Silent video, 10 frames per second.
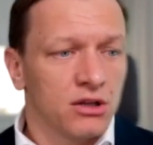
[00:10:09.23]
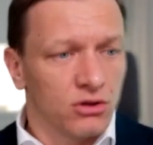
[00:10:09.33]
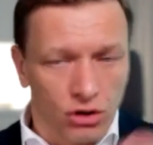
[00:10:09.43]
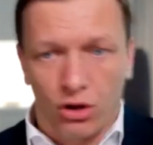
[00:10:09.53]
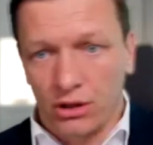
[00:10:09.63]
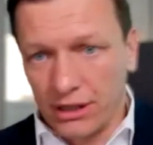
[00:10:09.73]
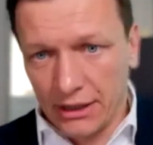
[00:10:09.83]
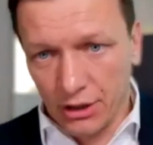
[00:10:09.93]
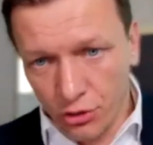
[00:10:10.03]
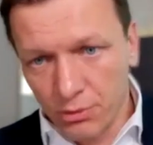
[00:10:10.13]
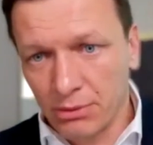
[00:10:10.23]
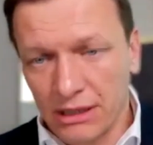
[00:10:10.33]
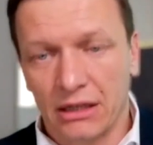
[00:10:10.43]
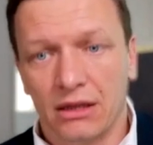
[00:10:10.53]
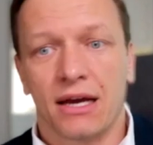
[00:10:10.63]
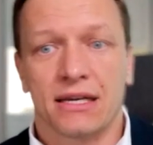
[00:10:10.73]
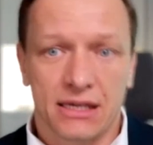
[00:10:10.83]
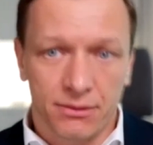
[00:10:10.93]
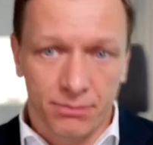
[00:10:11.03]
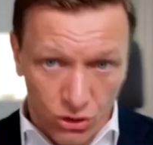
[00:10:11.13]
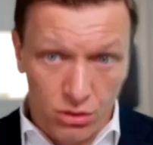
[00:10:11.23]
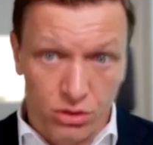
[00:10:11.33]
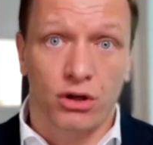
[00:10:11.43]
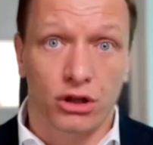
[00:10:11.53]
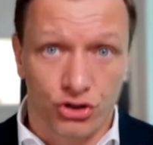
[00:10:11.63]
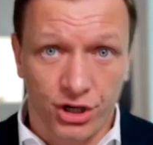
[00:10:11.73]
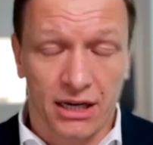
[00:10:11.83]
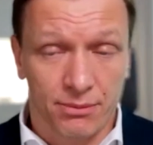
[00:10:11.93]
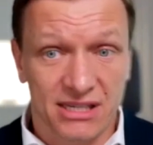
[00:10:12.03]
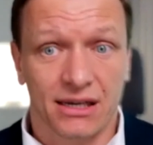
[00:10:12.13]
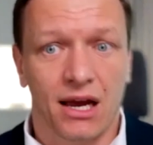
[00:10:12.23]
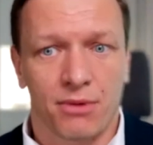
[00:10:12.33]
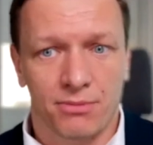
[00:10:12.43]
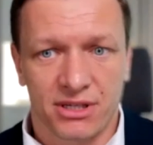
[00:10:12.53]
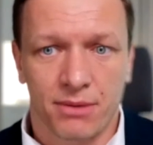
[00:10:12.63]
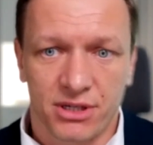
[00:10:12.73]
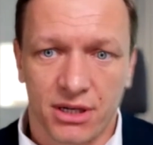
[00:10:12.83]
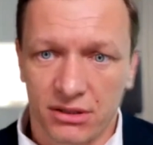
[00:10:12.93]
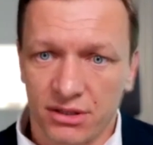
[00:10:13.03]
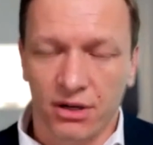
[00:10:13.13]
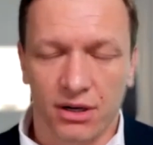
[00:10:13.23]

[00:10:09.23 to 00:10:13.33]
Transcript: not only human platelet lysate, but also allogeneic mesenchymal stem cells